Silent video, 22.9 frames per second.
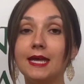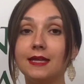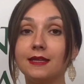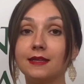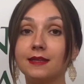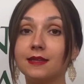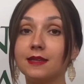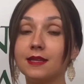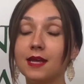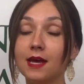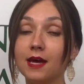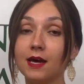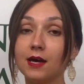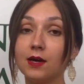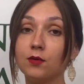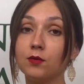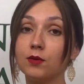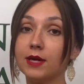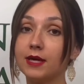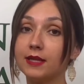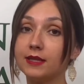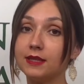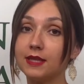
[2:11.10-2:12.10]
And
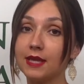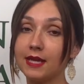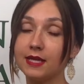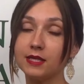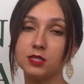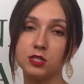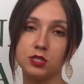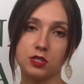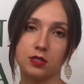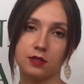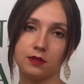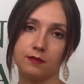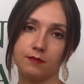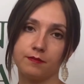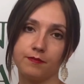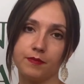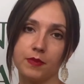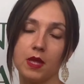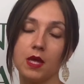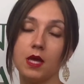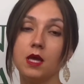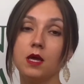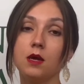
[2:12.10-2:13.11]
now attention,
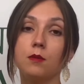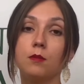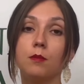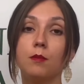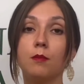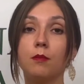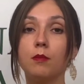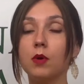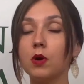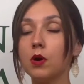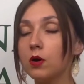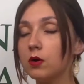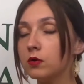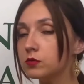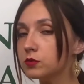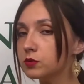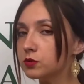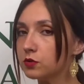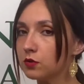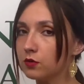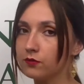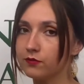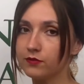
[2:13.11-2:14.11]

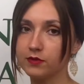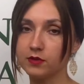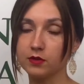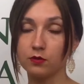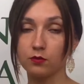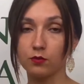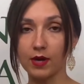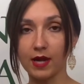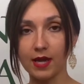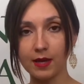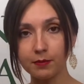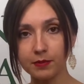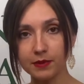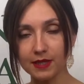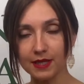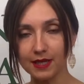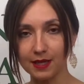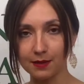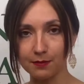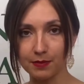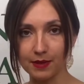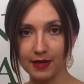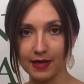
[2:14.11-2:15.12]
most of the
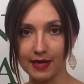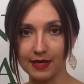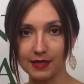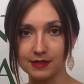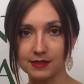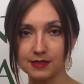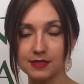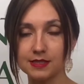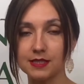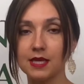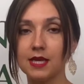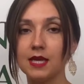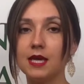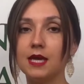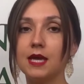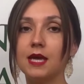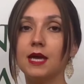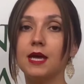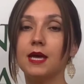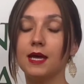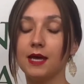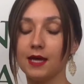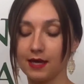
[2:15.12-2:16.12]
replica bags
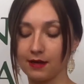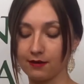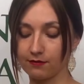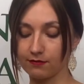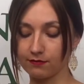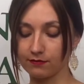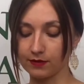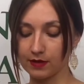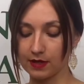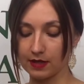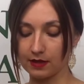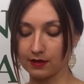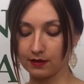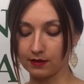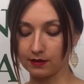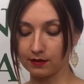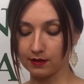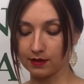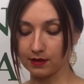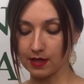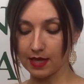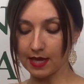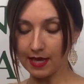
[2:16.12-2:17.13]
have
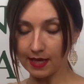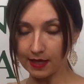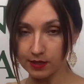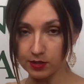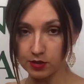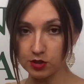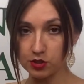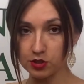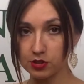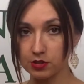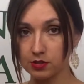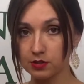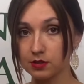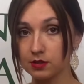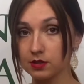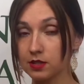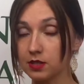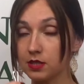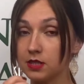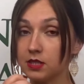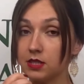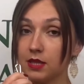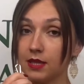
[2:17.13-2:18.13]
a latch
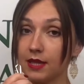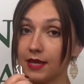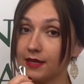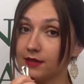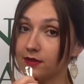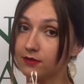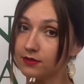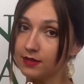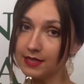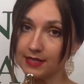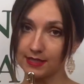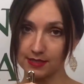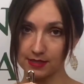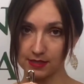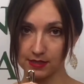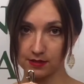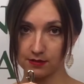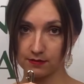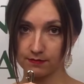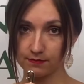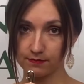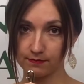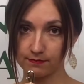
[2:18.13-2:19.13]
like
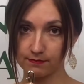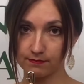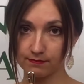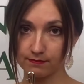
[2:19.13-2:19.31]
this.